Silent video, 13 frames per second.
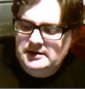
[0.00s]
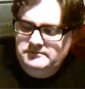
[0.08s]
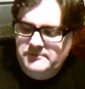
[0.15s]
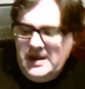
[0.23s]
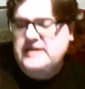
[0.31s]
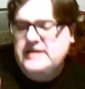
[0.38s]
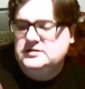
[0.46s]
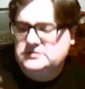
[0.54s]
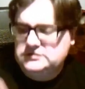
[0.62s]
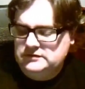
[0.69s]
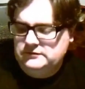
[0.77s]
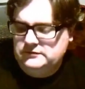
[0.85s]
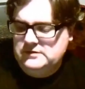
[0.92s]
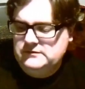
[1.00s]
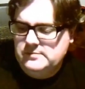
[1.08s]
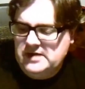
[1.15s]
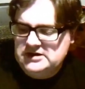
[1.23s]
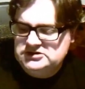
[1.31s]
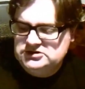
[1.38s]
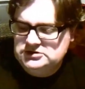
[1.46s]
package of
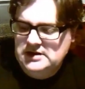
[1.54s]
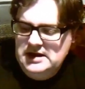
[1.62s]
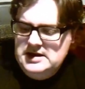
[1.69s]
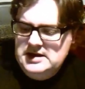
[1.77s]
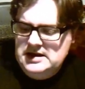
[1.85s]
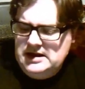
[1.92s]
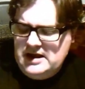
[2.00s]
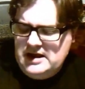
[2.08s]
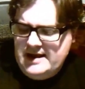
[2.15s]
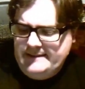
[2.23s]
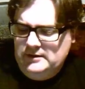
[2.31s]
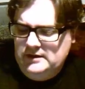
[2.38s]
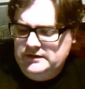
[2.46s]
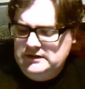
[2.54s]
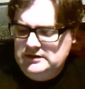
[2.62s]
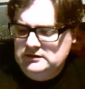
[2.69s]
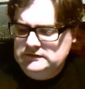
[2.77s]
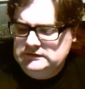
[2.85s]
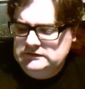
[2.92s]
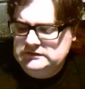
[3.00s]
information. Apple, I think,
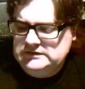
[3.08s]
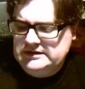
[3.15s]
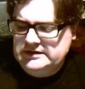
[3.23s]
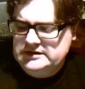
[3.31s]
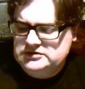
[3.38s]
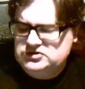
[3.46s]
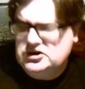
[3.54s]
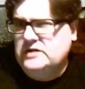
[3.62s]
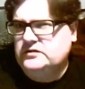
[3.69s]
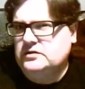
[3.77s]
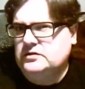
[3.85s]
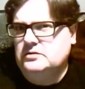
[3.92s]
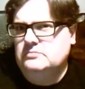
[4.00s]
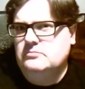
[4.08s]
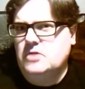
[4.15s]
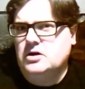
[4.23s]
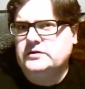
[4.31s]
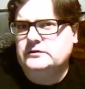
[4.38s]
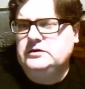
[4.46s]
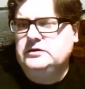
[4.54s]
uses JSON.
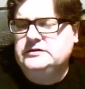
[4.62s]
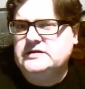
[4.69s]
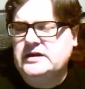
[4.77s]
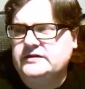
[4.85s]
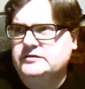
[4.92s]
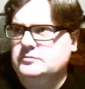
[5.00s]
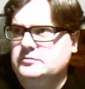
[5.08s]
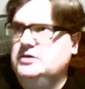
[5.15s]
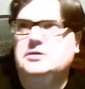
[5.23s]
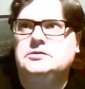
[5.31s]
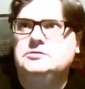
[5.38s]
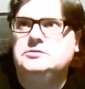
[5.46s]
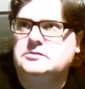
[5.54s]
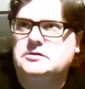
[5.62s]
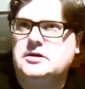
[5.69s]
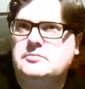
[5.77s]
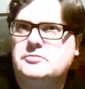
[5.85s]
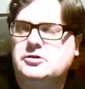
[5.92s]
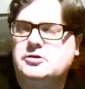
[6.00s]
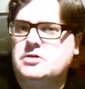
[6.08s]
Microsoft uses XML.
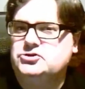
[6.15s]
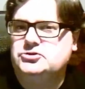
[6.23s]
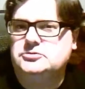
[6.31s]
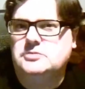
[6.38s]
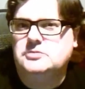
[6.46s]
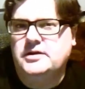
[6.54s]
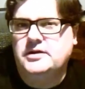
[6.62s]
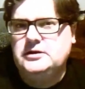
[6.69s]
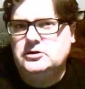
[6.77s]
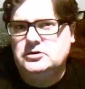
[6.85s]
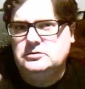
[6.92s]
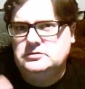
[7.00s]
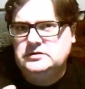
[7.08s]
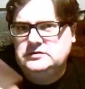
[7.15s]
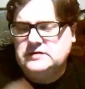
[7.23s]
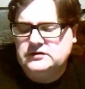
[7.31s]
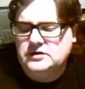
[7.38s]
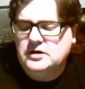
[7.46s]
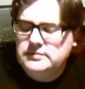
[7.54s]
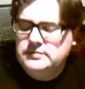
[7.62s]
I'm not quite sure. I think Google does
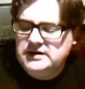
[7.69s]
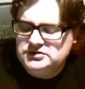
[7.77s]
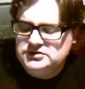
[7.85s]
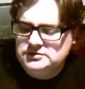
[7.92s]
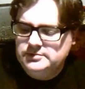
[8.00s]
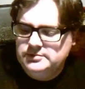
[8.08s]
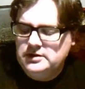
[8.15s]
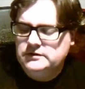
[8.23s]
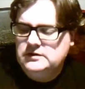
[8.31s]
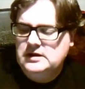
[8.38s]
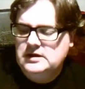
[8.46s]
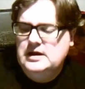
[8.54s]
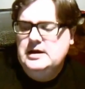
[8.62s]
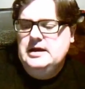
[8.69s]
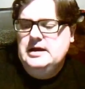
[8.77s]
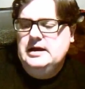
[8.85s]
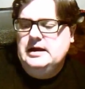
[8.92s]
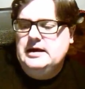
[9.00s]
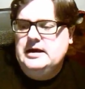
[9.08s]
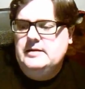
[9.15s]
a combination of both.
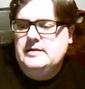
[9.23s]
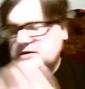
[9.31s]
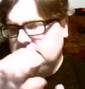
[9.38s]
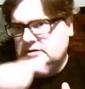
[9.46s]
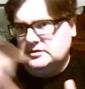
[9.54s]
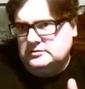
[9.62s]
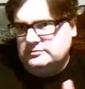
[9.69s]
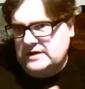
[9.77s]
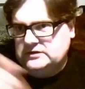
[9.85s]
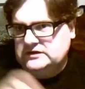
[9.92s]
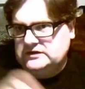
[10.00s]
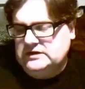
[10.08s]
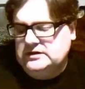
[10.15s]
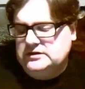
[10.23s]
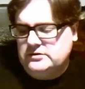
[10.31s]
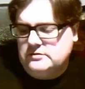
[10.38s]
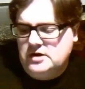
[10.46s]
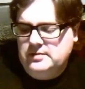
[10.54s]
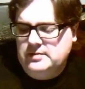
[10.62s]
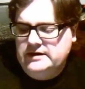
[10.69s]
And then you have to send it to the
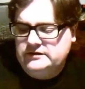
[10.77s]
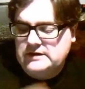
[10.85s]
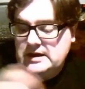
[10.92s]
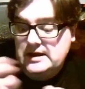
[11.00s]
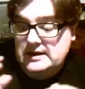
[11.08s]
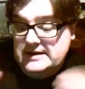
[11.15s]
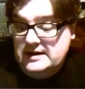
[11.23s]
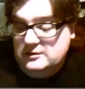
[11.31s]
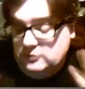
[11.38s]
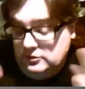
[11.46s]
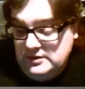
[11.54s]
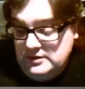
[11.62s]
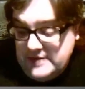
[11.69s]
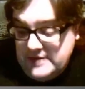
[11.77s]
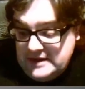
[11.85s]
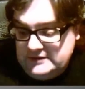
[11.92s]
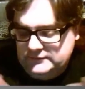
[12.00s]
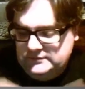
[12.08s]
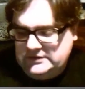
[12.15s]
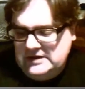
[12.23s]
right place. Now, all that
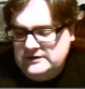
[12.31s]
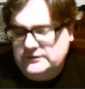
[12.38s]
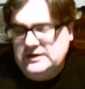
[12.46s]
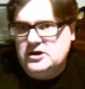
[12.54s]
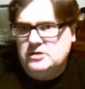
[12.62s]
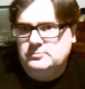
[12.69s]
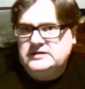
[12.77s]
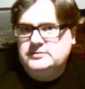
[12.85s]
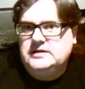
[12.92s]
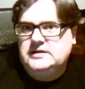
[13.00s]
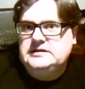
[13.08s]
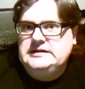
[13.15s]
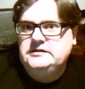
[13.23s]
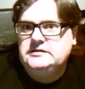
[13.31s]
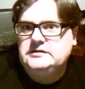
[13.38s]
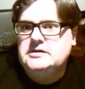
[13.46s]
sounds fairly complex because it is,